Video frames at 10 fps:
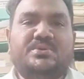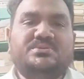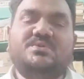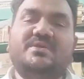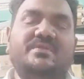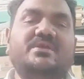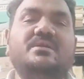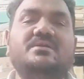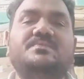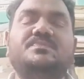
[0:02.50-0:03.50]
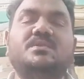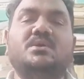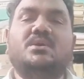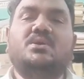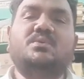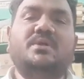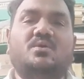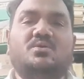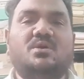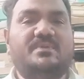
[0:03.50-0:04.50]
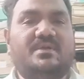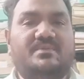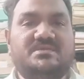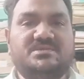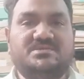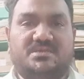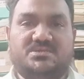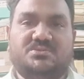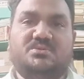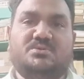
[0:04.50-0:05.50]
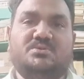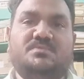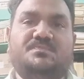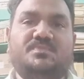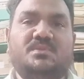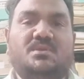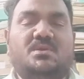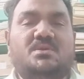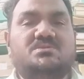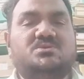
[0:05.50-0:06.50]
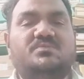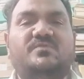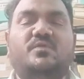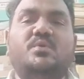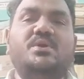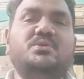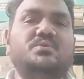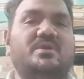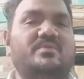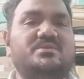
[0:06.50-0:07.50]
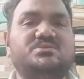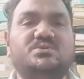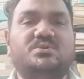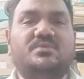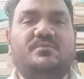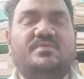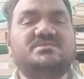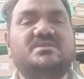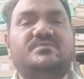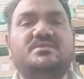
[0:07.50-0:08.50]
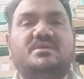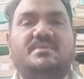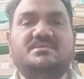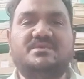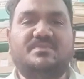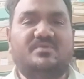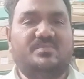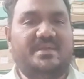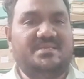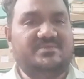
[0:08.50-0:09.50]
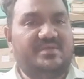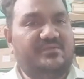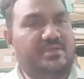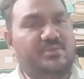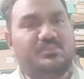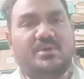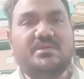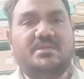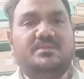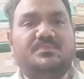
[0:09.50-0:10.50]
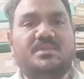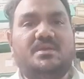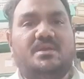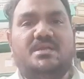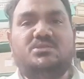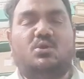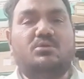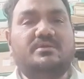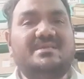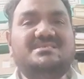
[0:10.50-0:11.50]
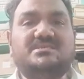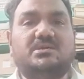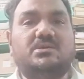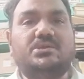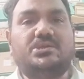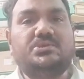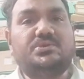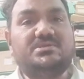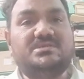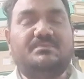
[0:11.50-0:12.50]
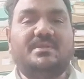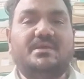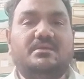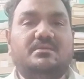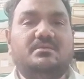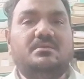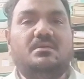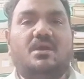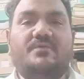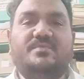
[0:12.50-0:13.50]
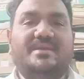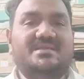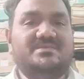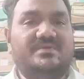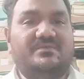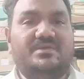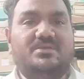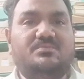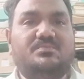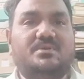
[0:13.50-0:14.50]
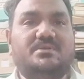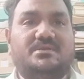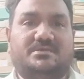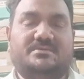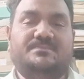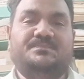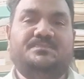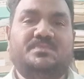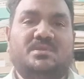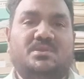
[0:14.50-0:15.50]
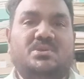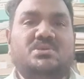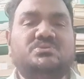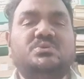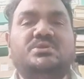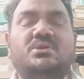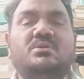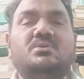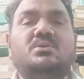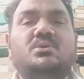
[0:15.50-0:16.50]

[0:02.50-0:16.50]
So good evening all. Today our topic of discussion is the stroke. So before going to know about the stroke, first of all the blood supply of brain is very important, and the arteries or carotid supply of the brain is very important. So there are